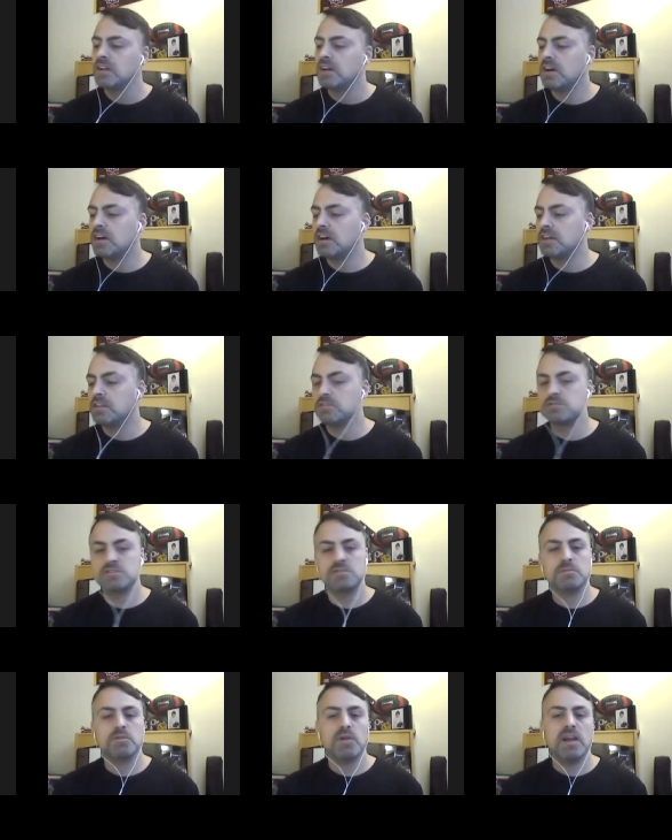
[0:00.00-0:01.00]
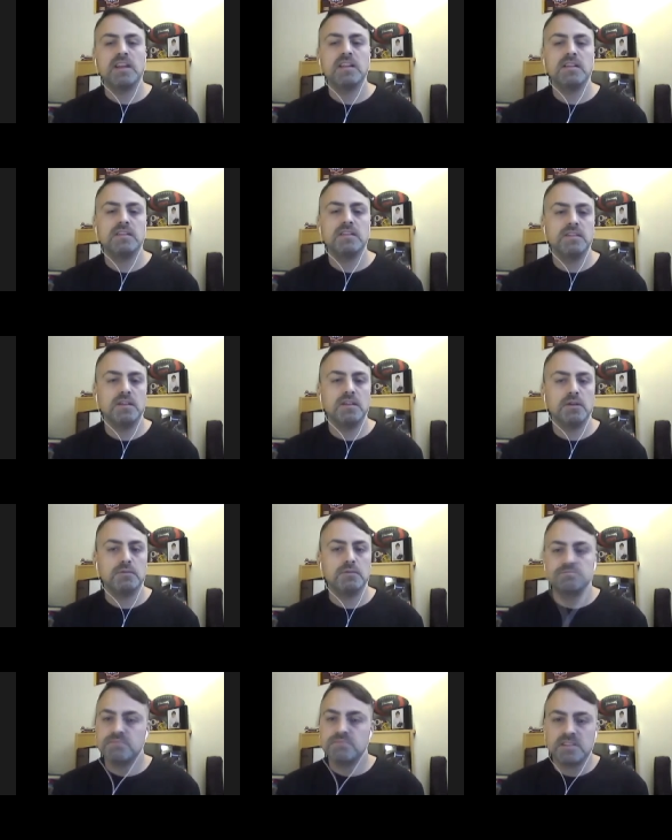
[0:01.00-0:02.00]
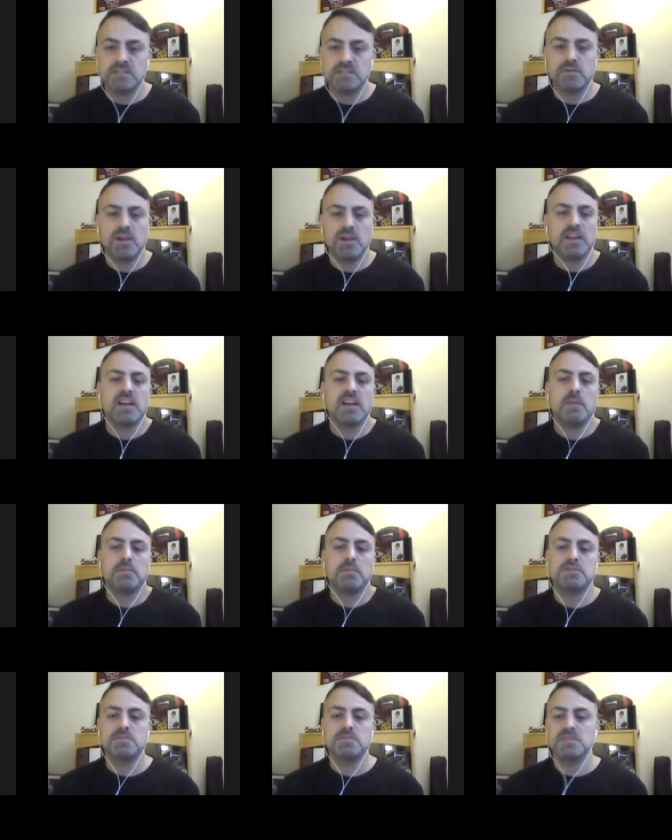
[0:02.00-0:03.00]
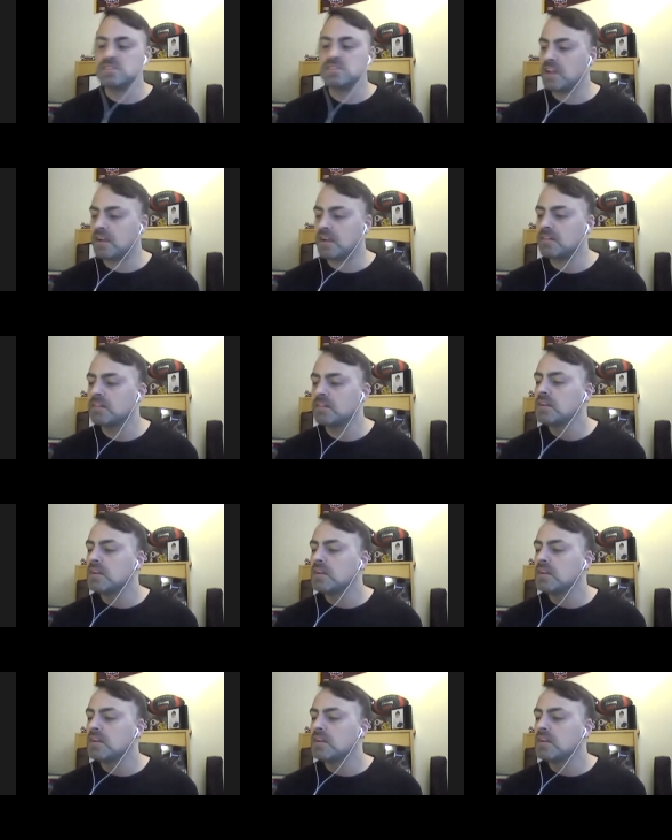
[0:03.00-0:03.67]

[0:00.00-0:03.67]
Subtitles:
Those are some great accomplishments there.